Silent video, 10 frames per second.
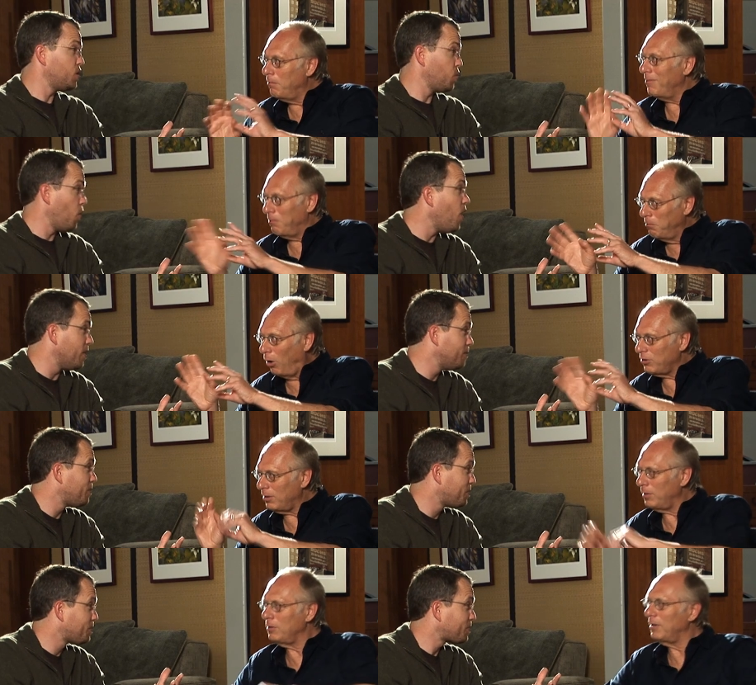Speaker 1: and as we want.
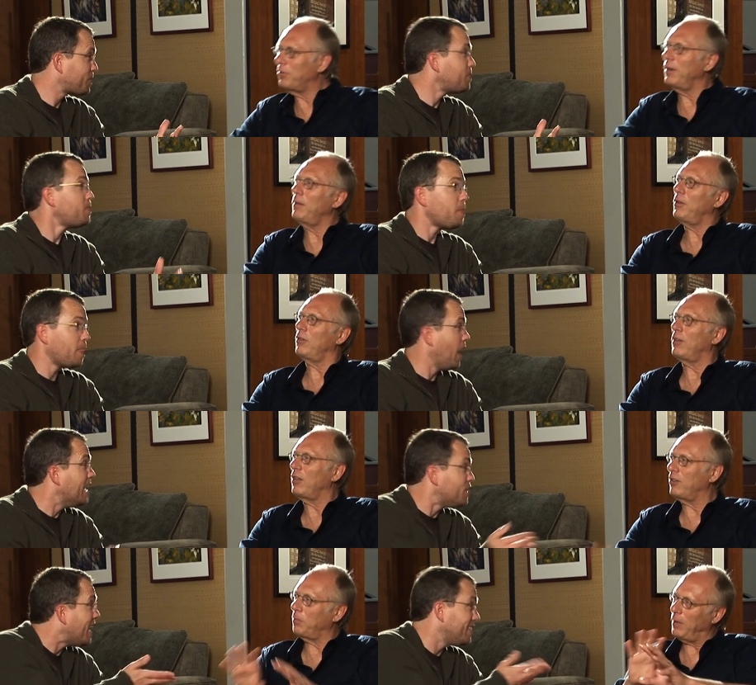
Speaker 2: Multiple different images. As
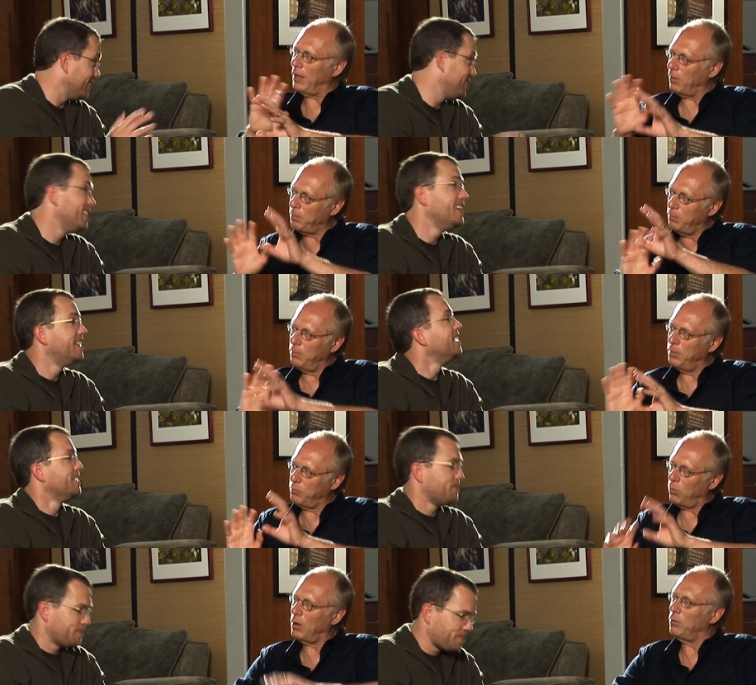exactly. Uh,
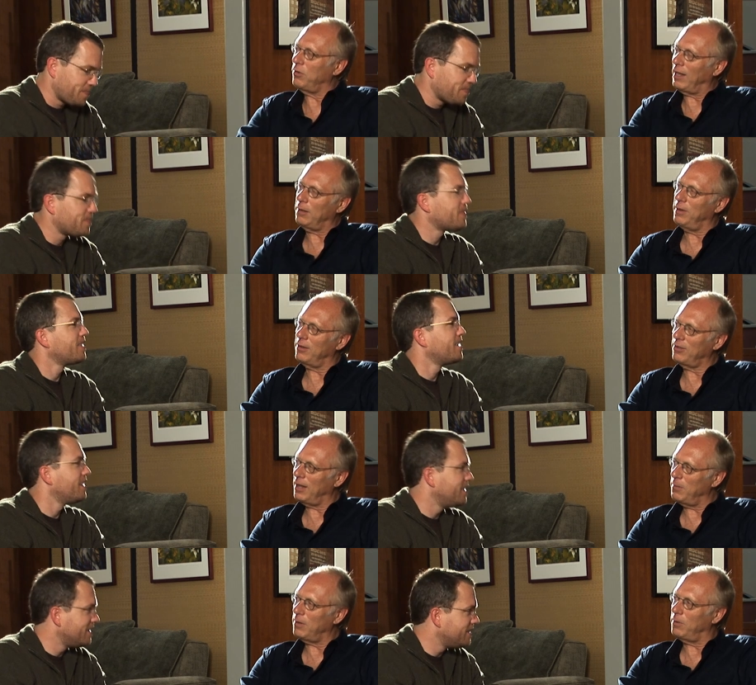before, it was had to be the
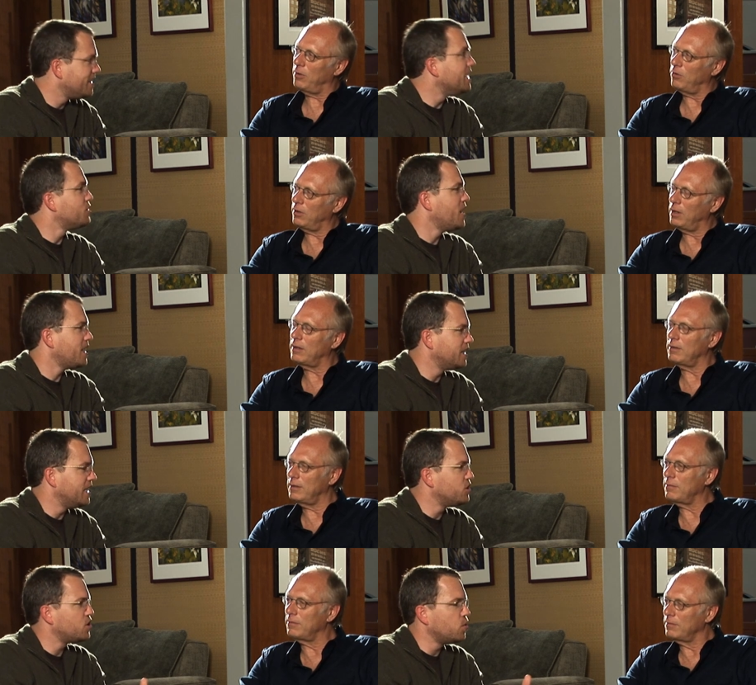same image.
Speaker 1: Exactly.
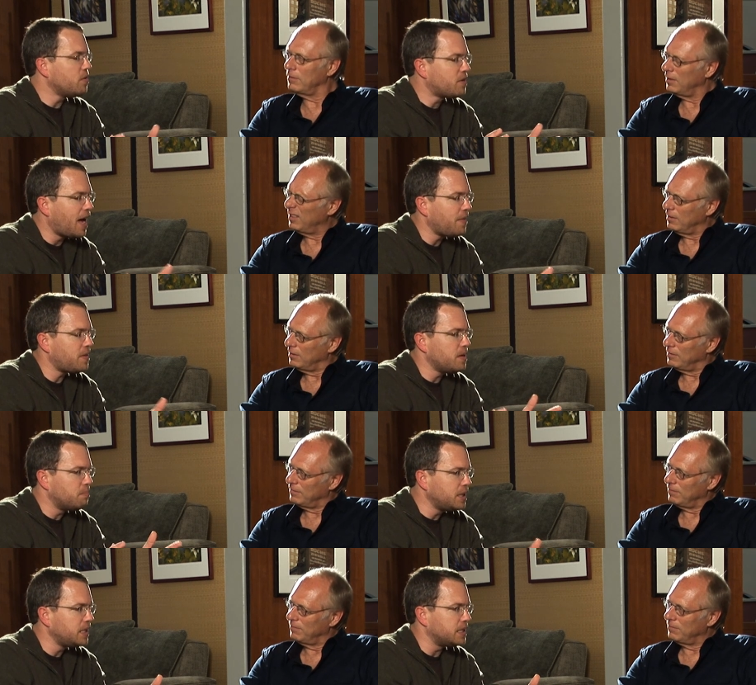And so we've got the
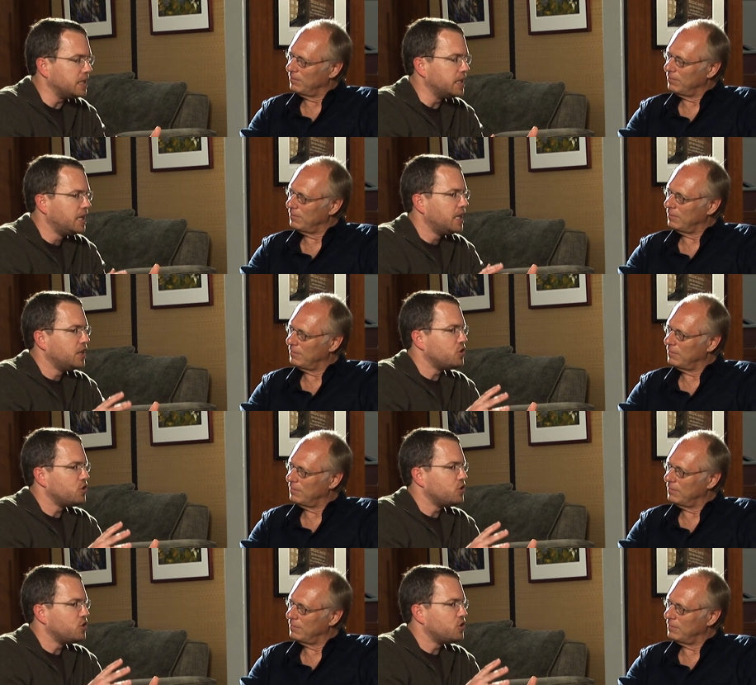ability mm-hmm